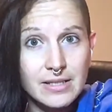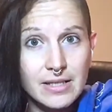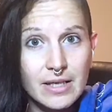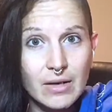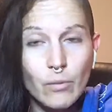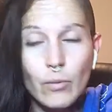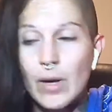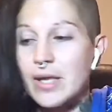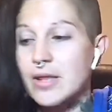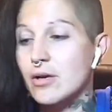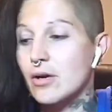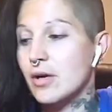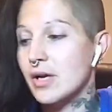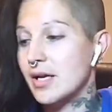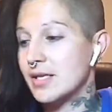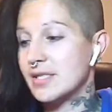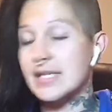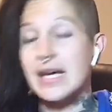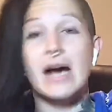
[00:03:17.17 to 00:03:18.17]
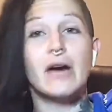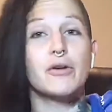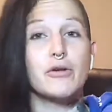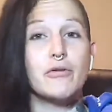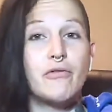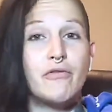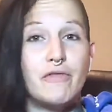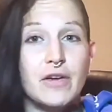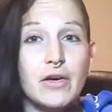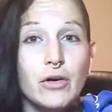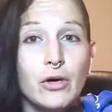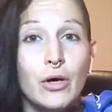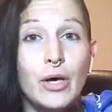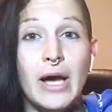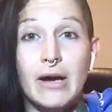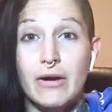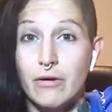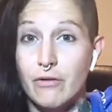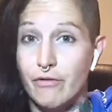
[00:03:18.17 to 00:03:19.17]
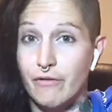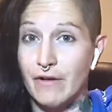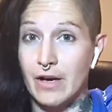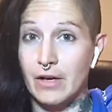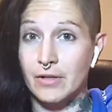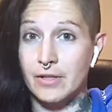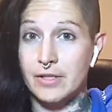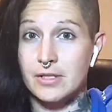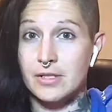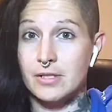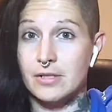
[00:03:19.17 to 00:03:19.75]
whether it's how you feel, how you felt,